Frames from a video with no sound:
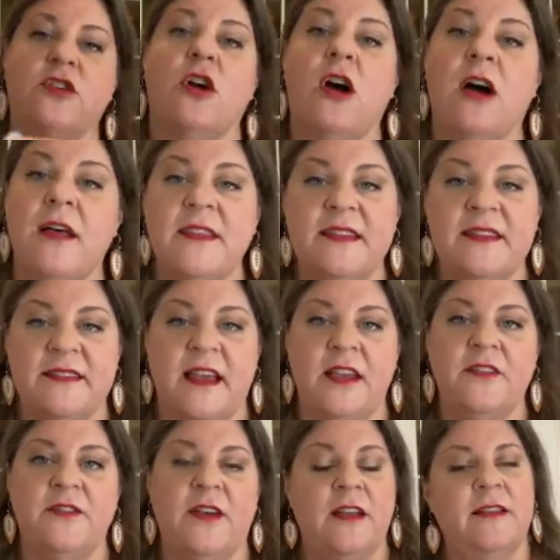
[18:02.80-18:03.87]
are on the
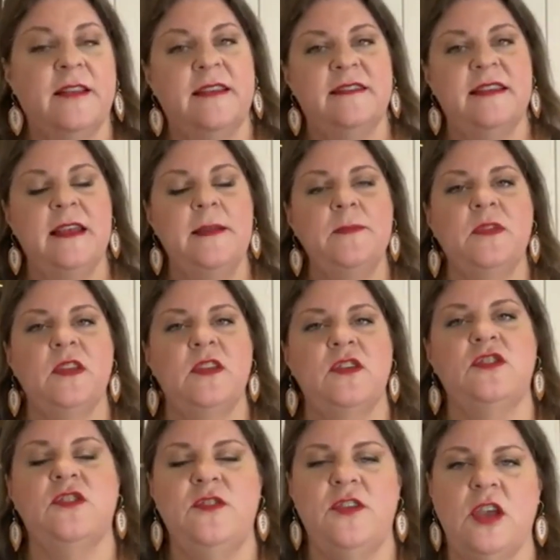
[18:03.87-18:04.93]
design file listing.
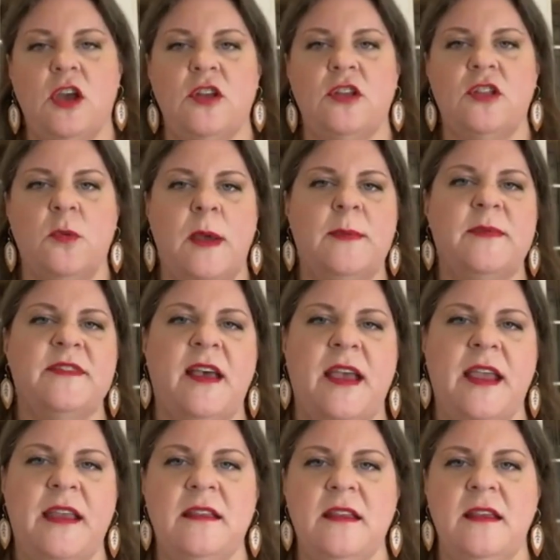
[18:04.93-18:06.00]
So if you go to the
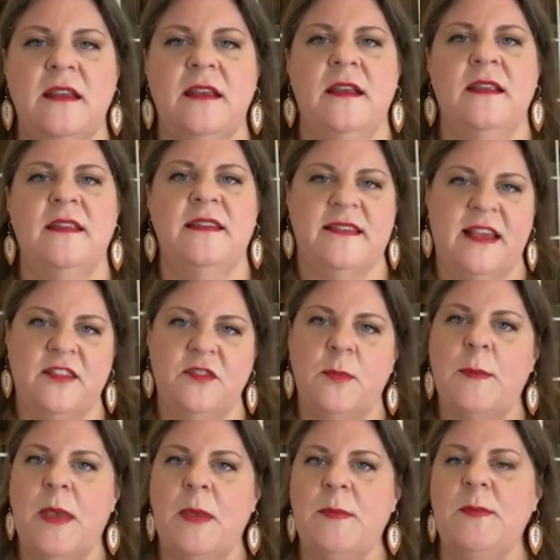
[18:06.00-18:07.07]
website
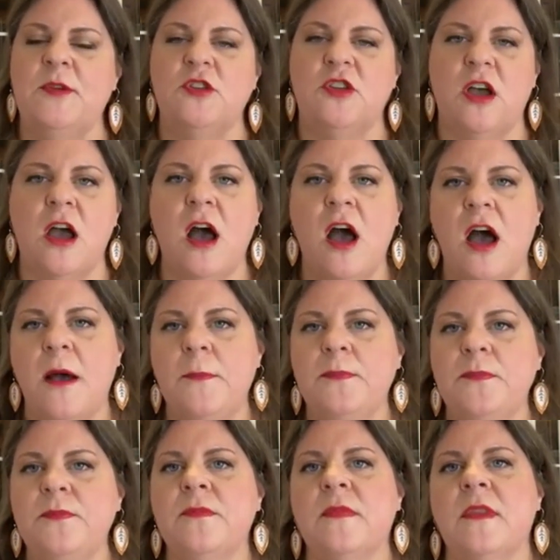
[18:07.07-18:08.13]

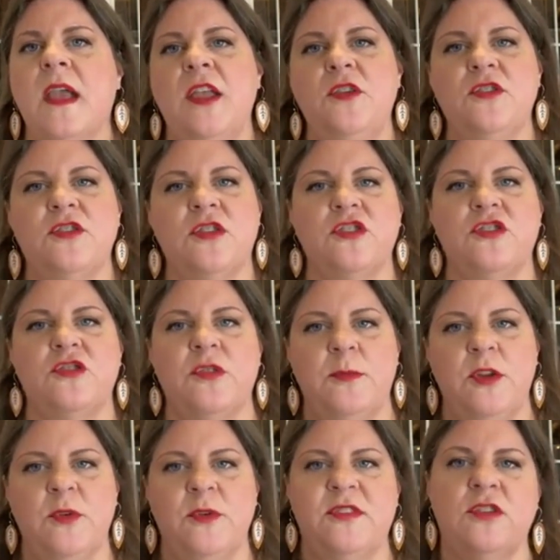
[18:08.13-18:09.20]
designsbybabymoon.com and you search
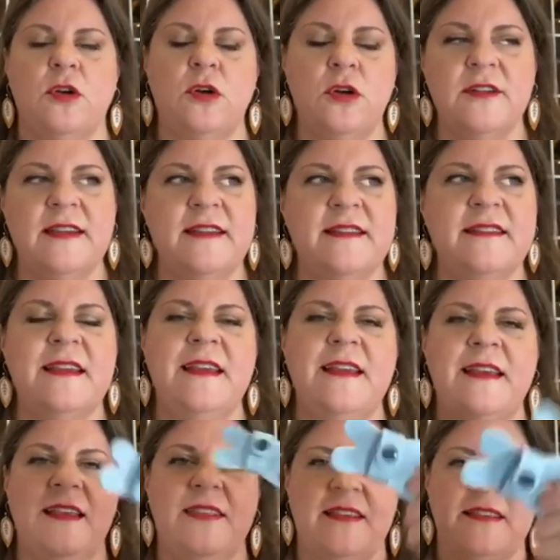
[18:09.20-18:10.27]
from newest to oldest,
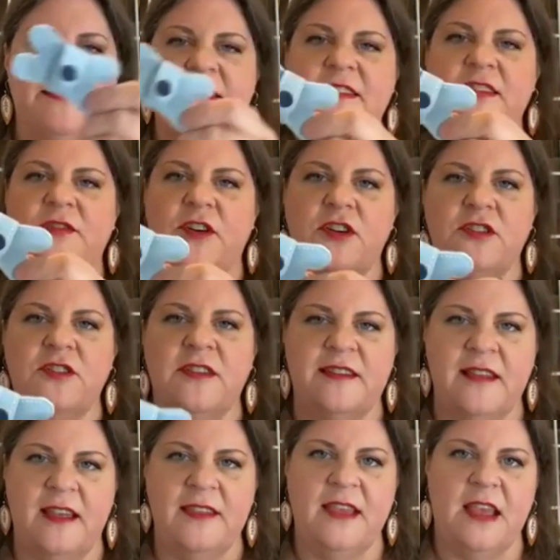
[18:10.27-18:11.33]
this is the first
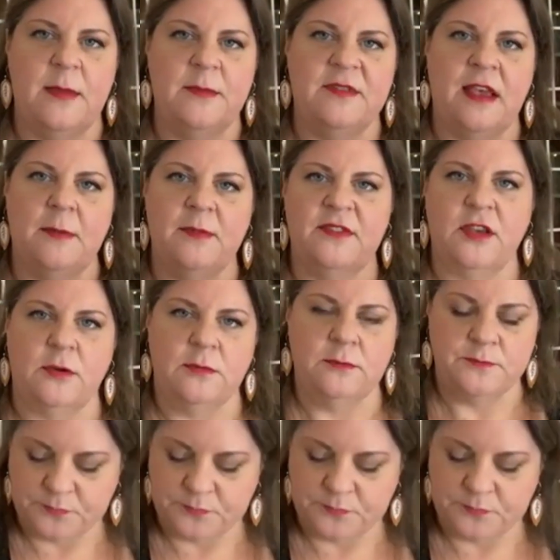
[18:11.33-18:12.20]
design that comes up. So